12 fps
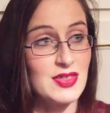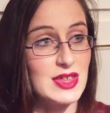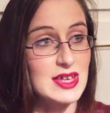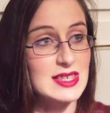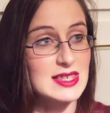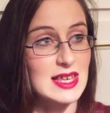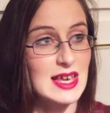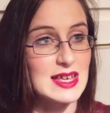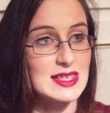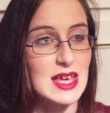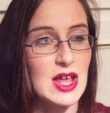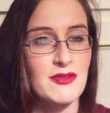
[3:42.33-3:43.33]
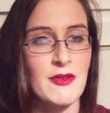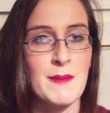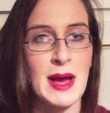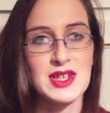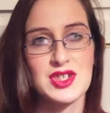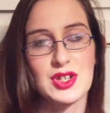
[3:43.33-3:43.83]
This is kind of a
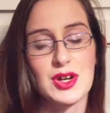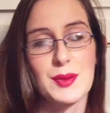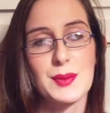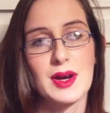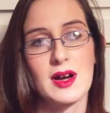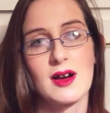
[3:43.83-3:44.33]
mashup